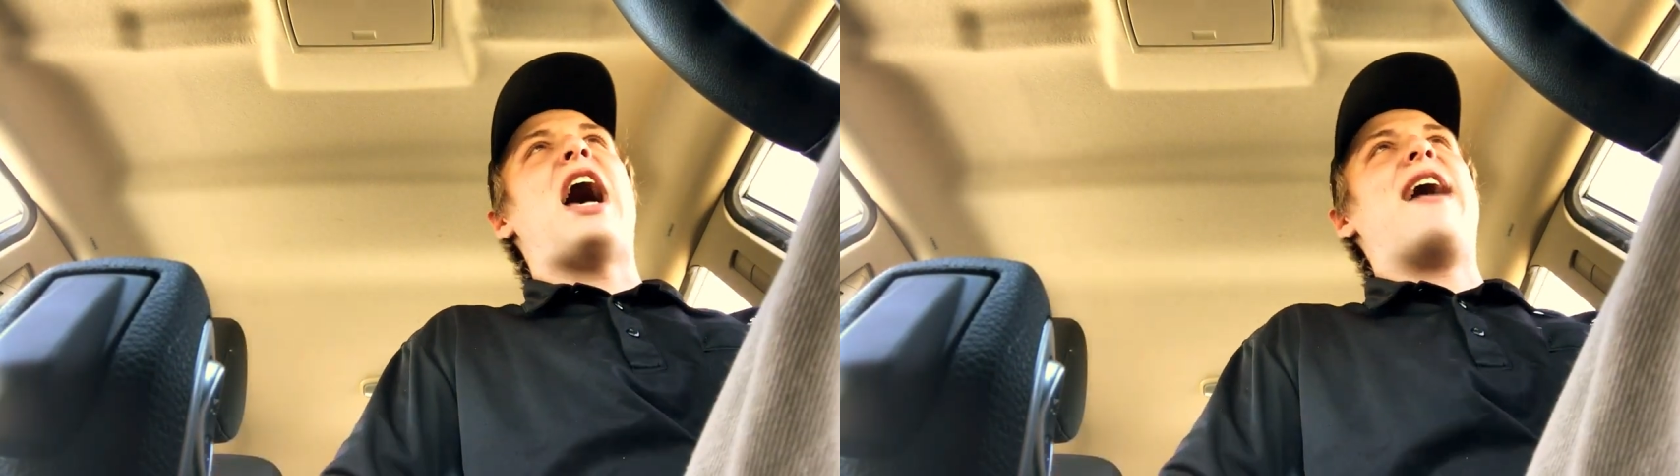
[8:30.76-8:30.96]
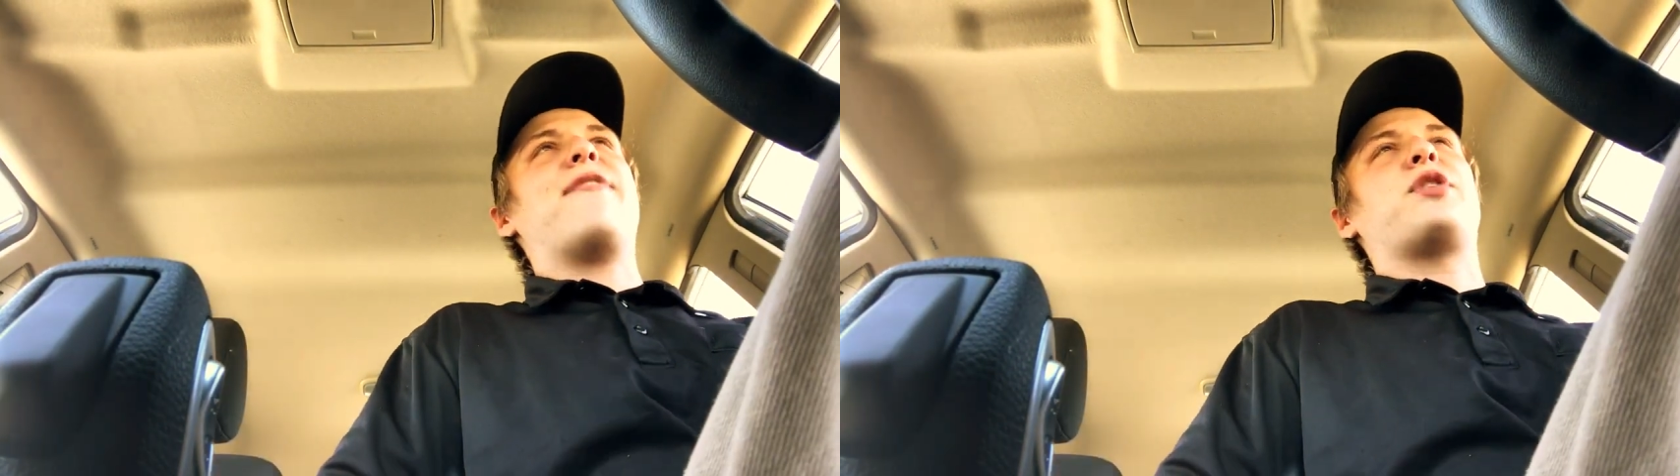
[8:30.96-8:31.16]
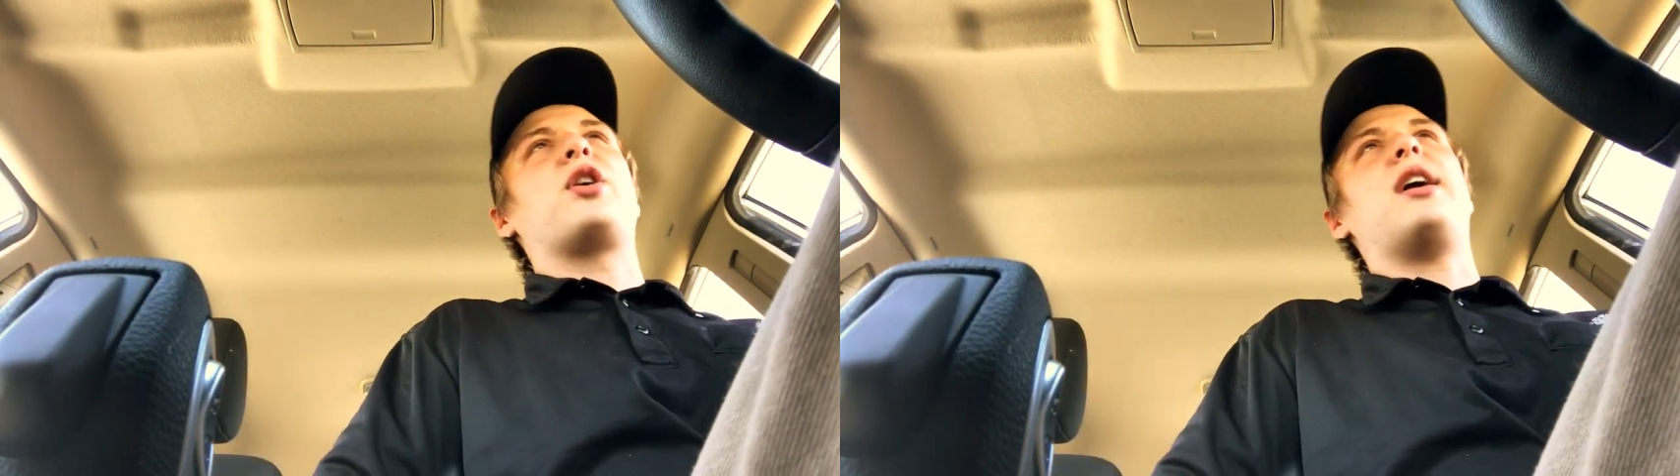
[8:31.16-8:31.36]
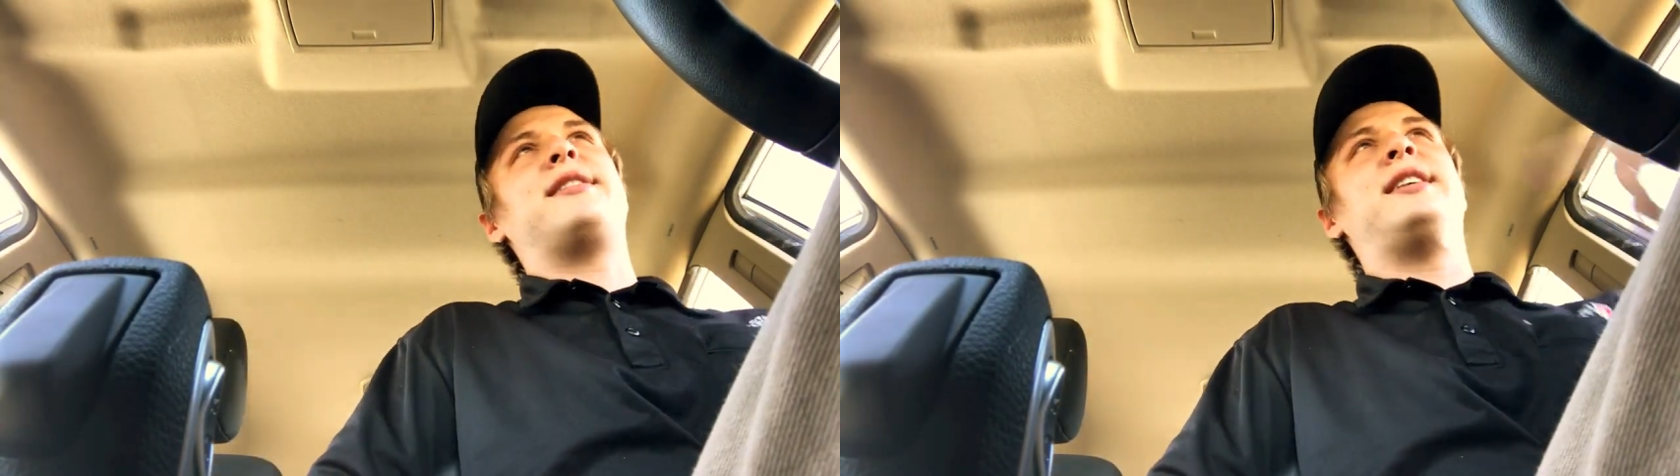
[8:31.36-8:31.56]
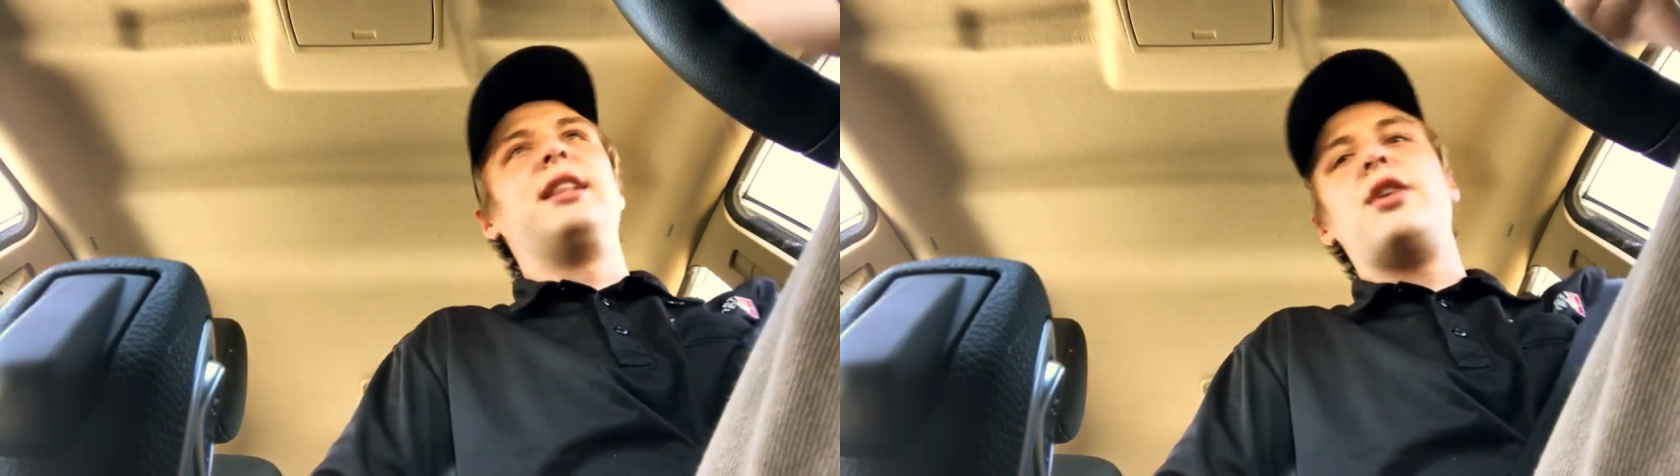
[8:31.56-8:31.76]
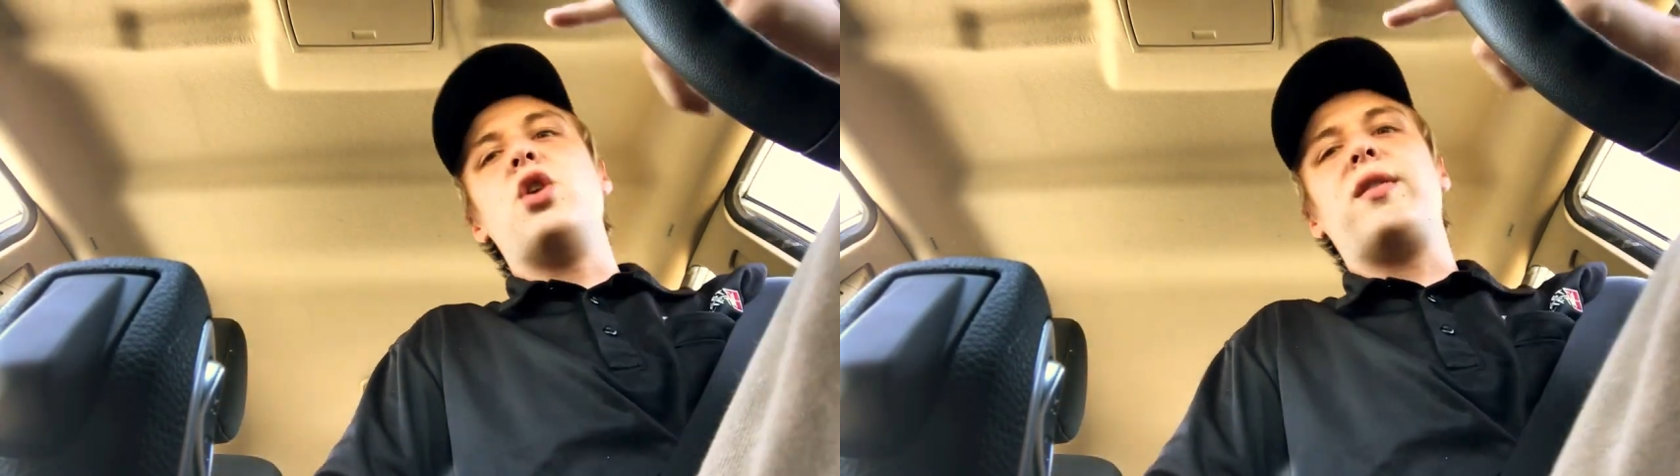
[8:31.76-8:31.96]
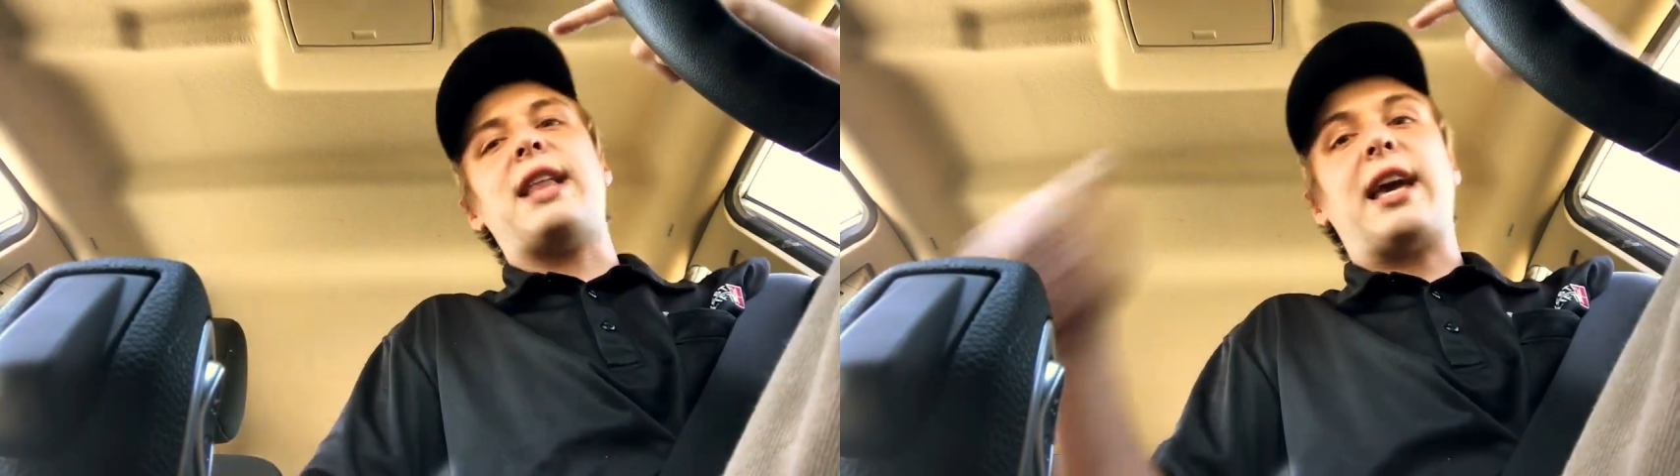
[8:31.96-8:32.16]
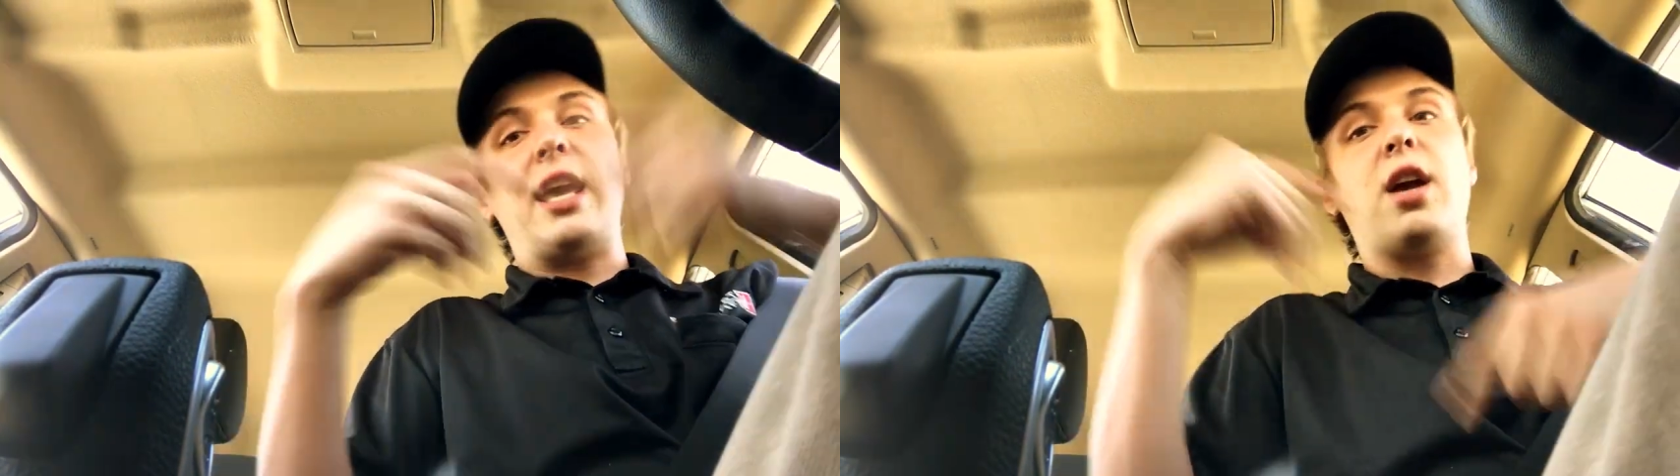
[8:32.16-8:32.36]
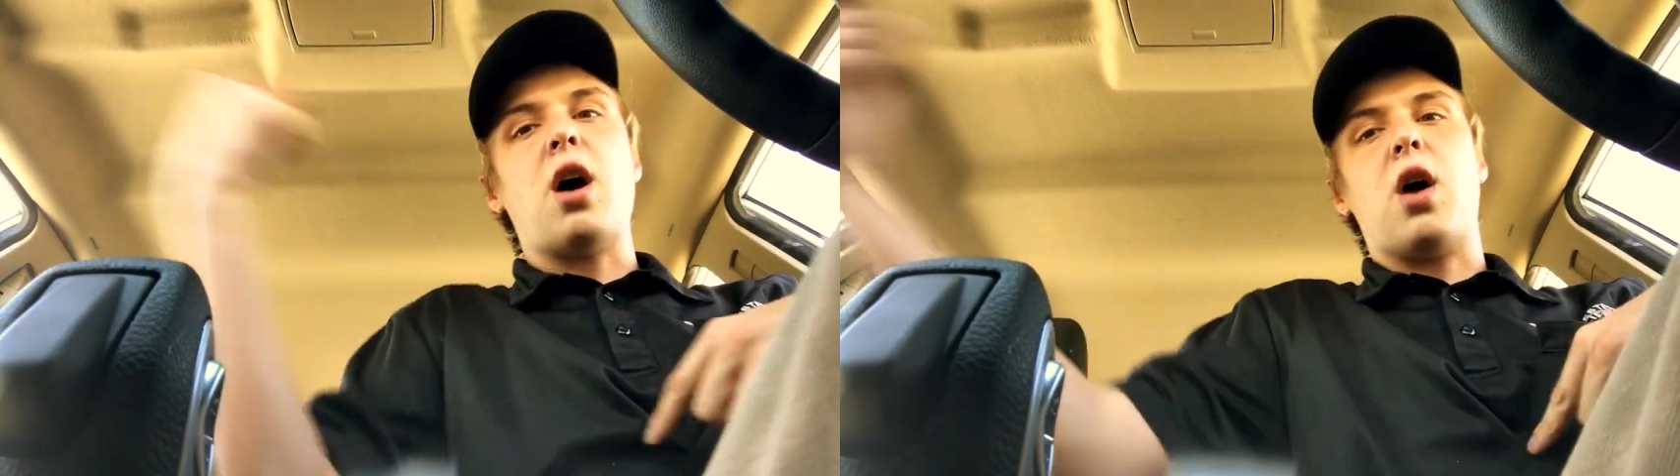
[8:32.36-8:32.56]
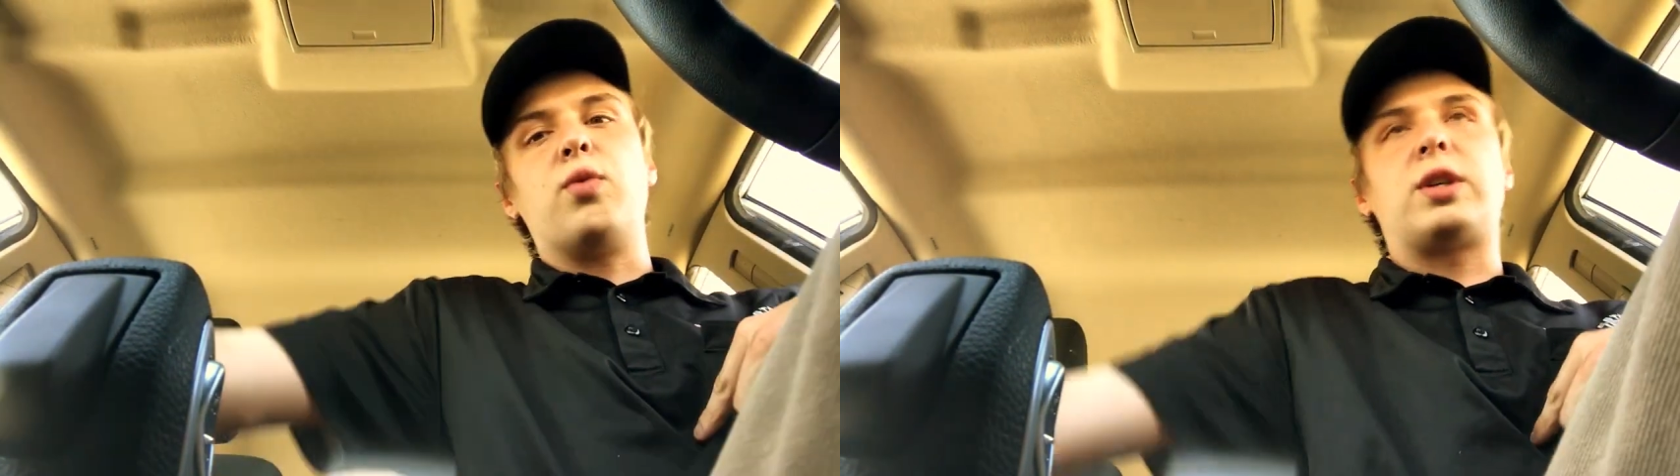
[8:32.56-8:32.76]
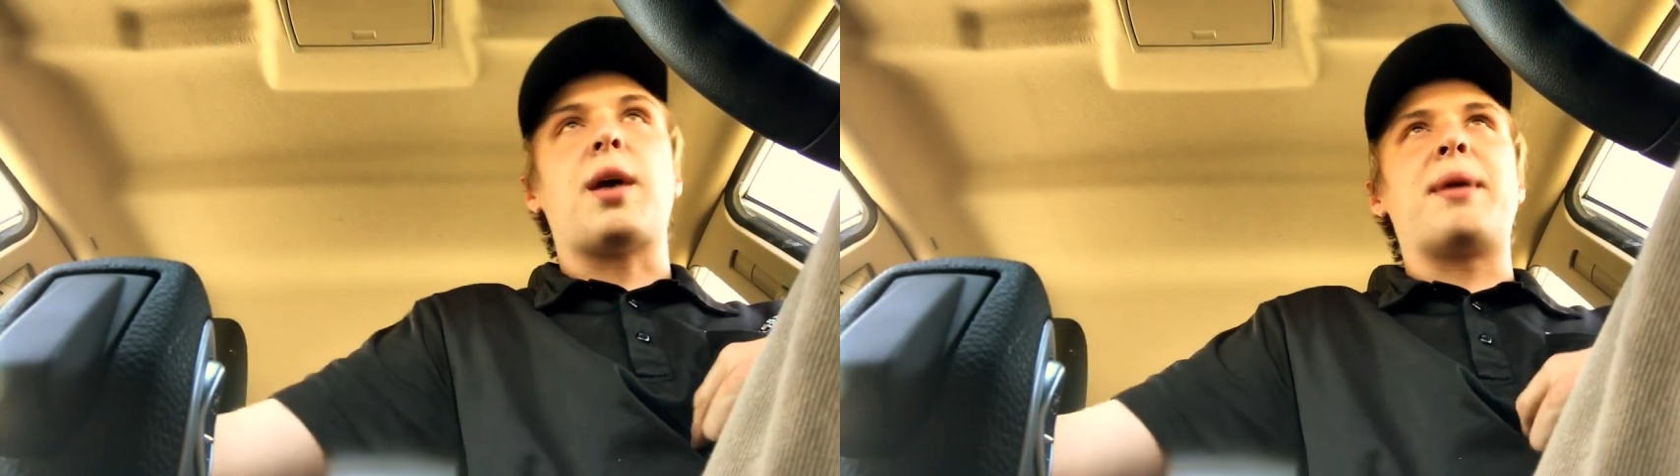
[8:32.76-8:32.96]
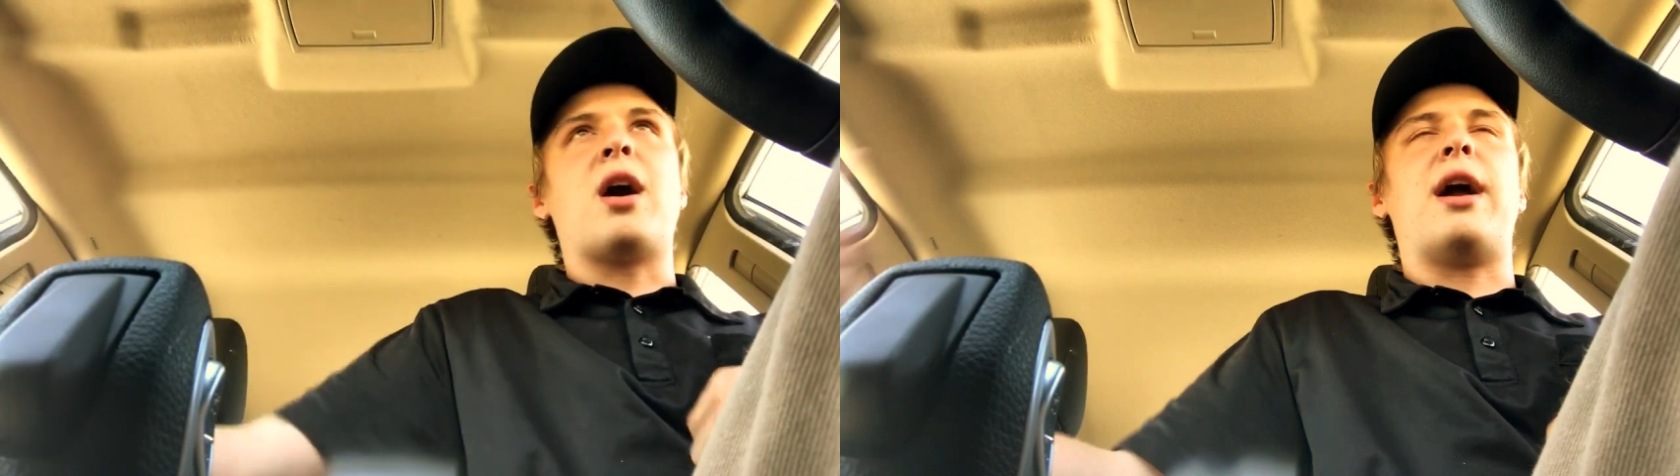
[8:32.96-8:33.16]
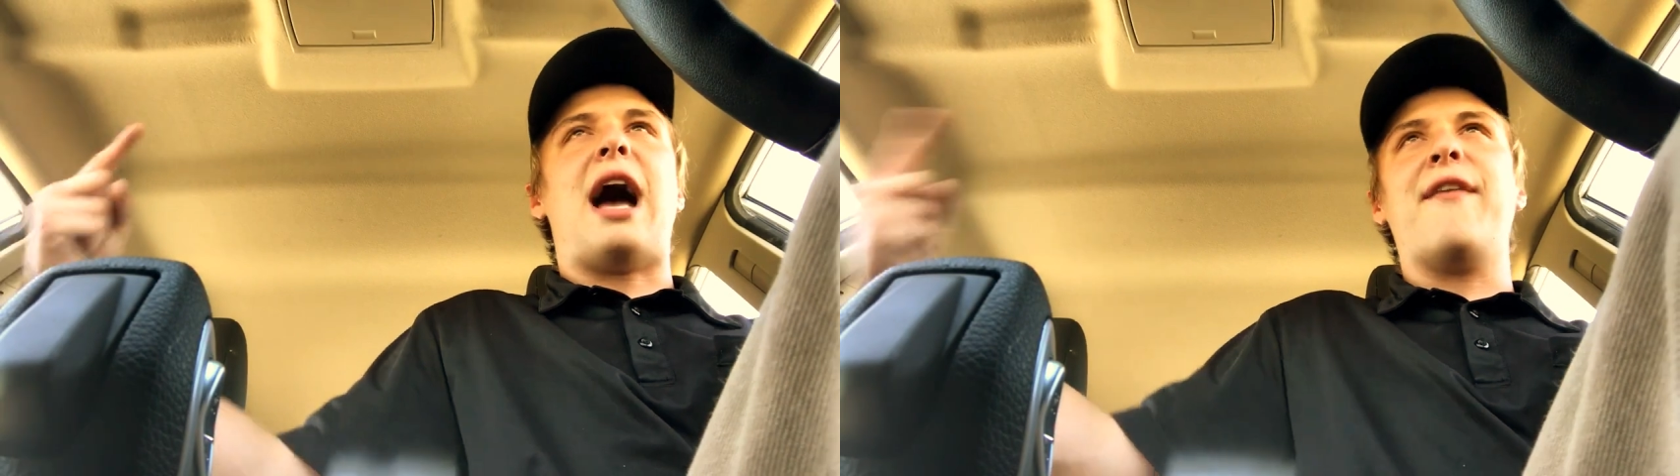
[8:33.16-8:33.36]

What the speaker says: after Godzilla, knowing that King Kong was coming on,